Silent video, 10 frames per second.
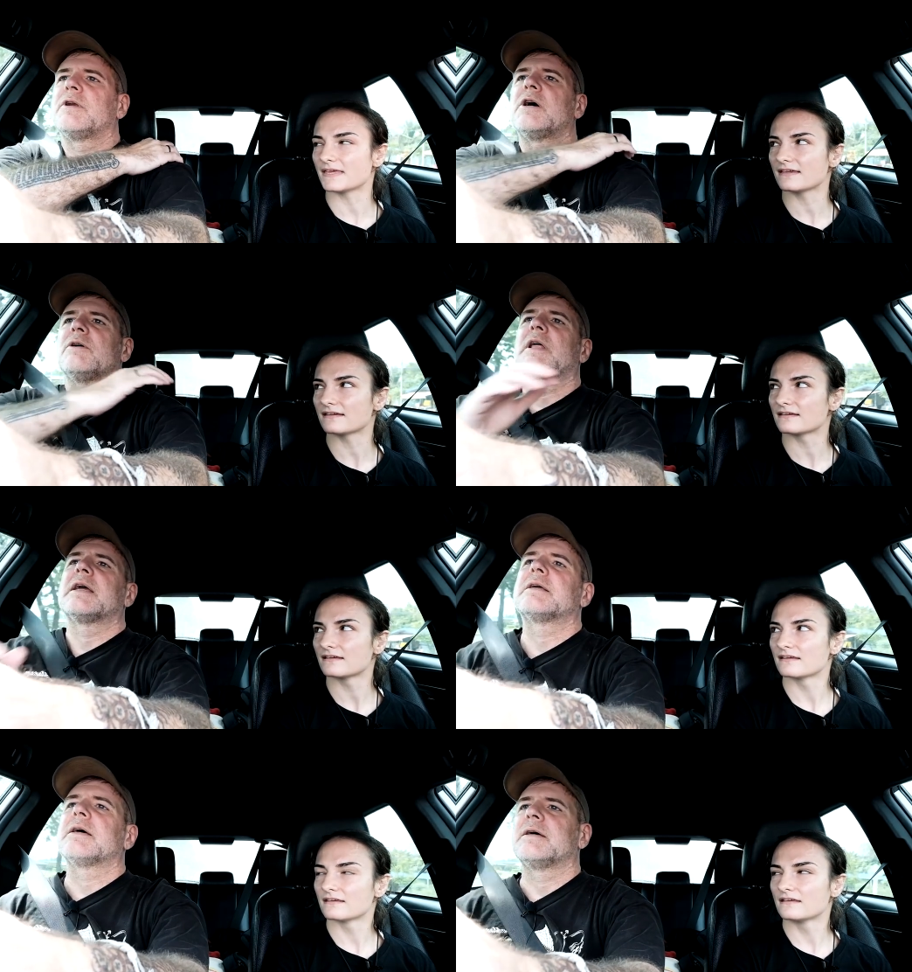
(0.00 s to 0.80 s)
Speaker 1: No, no,
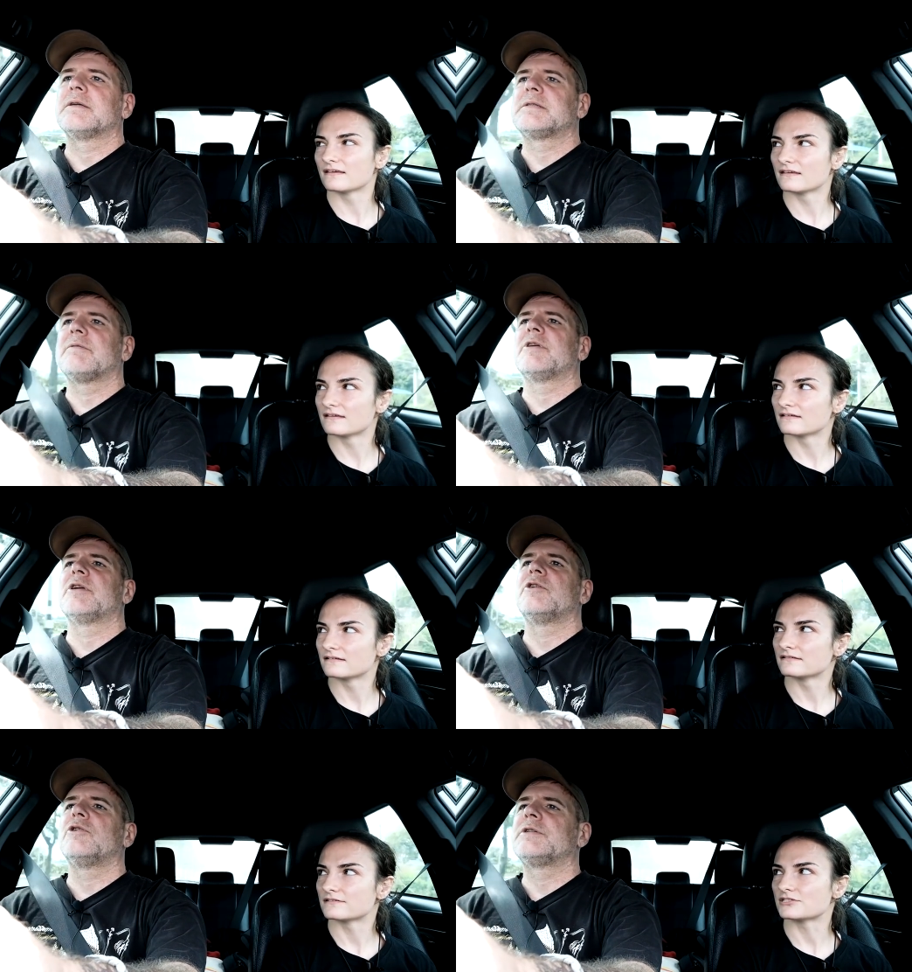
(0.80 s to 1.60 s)
Speaker 2: like uh, Sylvie
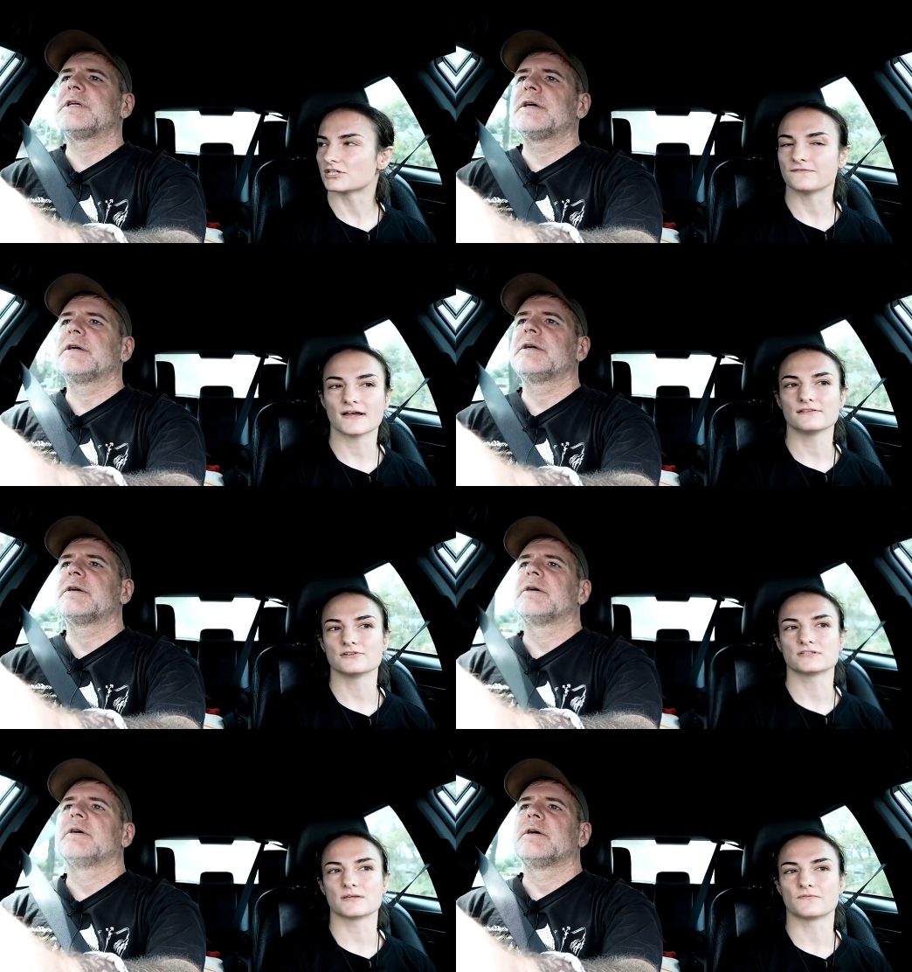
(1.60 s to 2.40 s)
La Notte. She fought
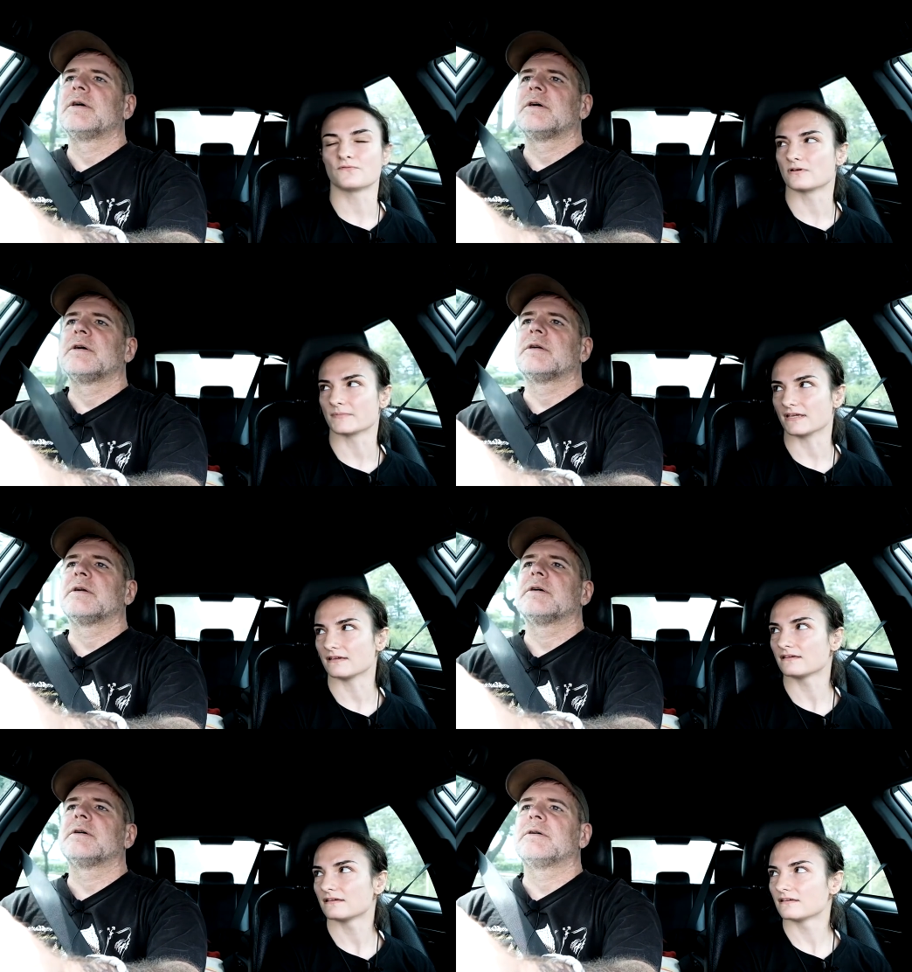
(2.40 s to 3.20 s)
Speaker 1: La Notte before
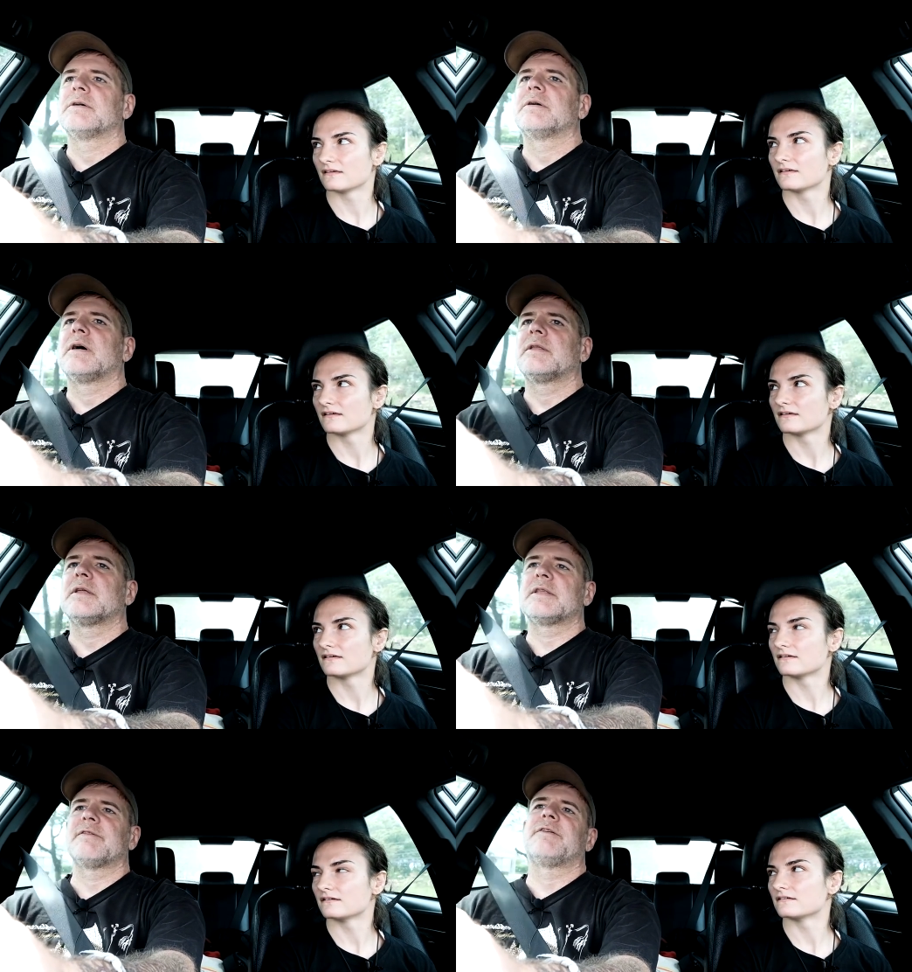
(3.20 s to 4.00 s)
me.
Speaker 2: I
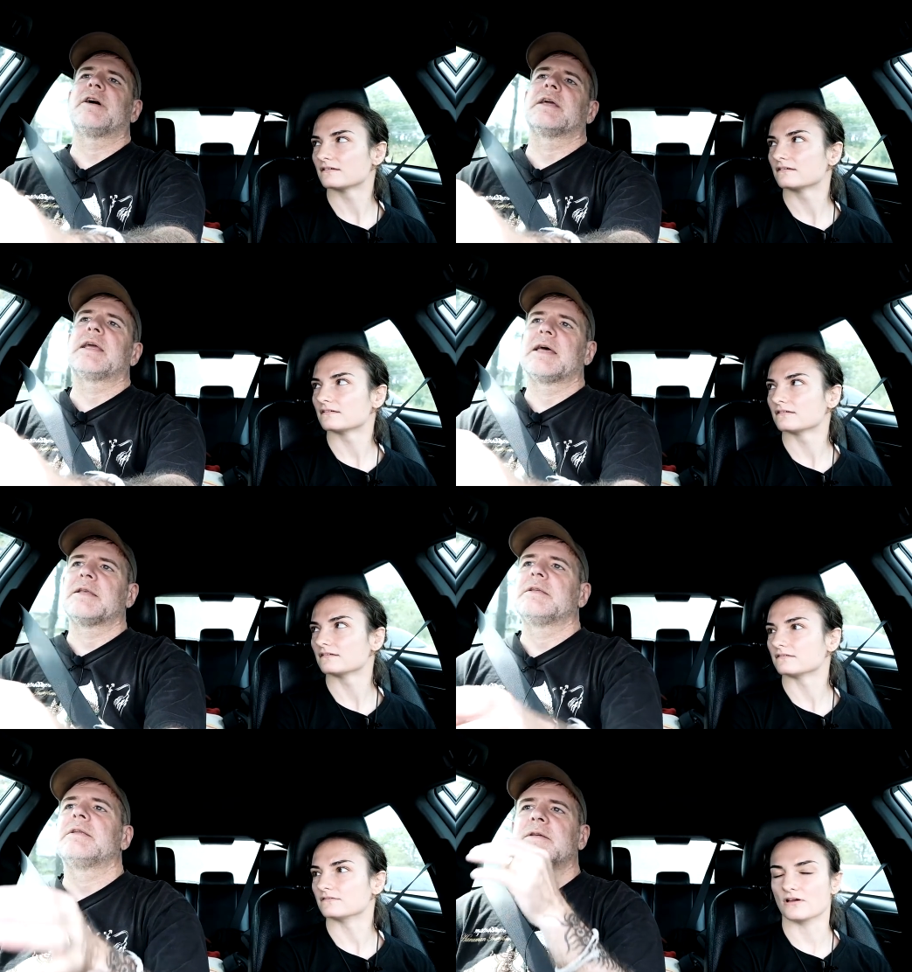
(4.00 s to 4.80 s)
thought they fought
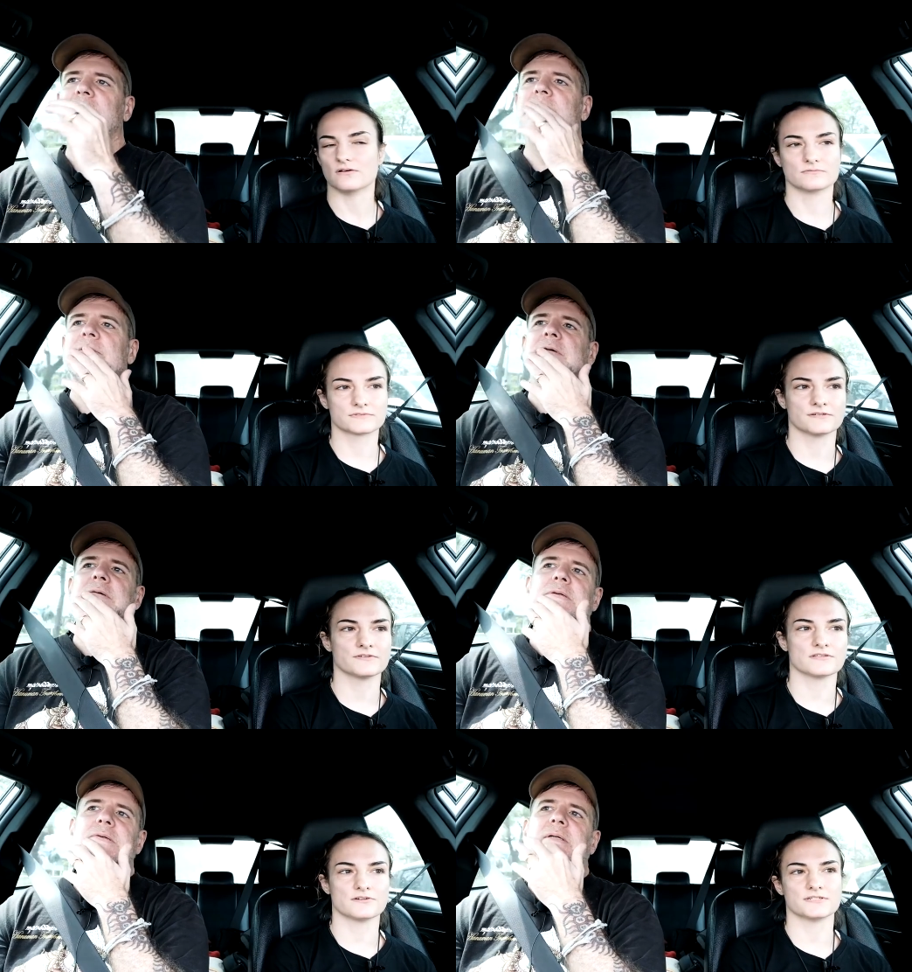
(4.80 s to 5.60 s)
again.
Speaker 1: No,
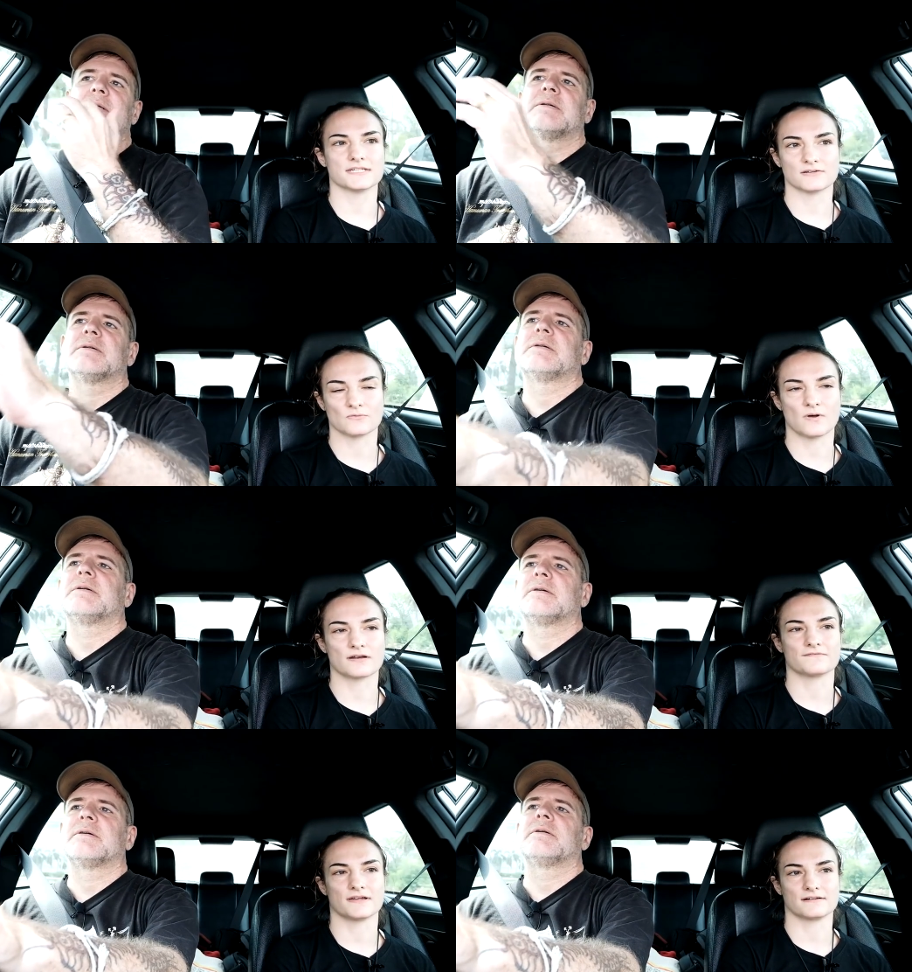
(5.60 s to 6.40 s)
Sylvie La Notte didn't
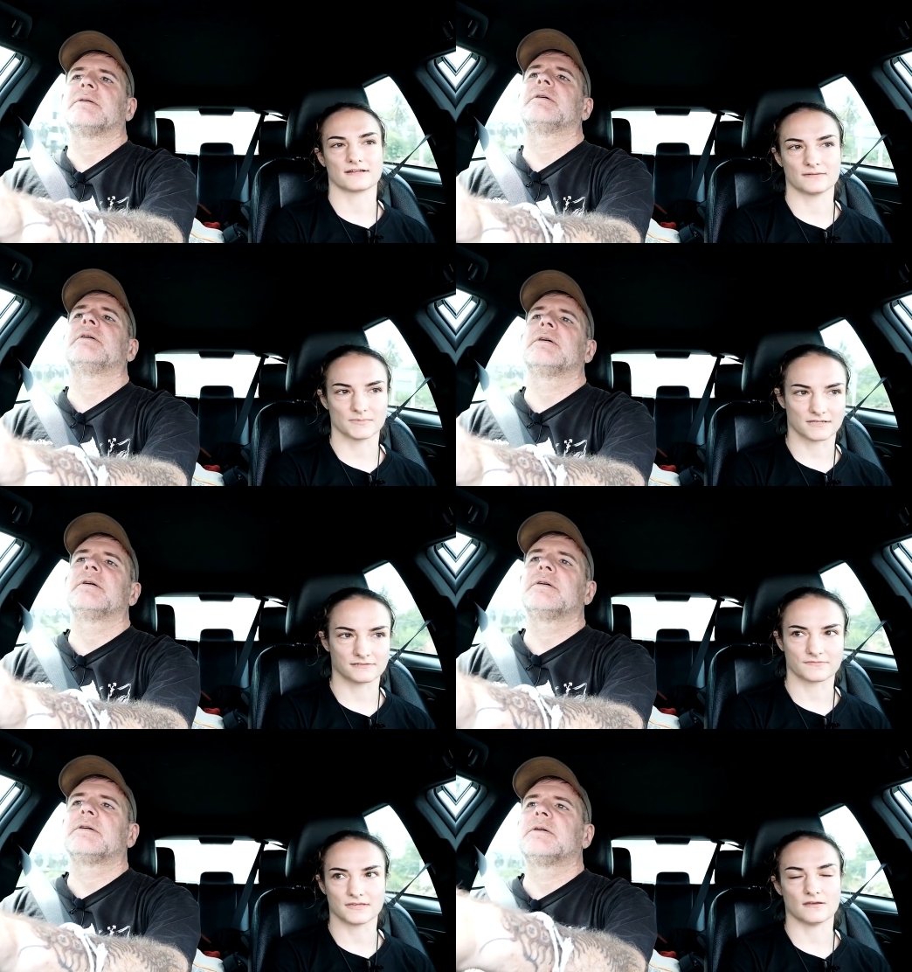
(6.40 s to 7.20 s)
want to fight her again
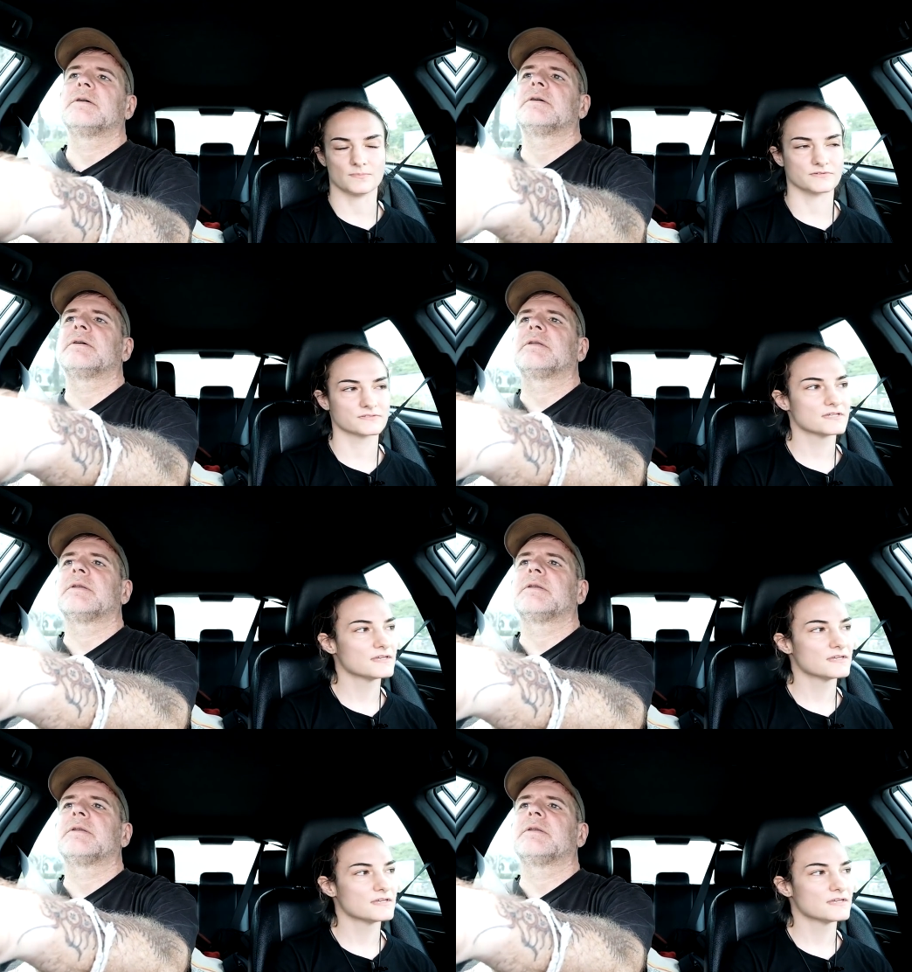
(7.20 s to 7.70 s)
because uh, of the uh, elbows.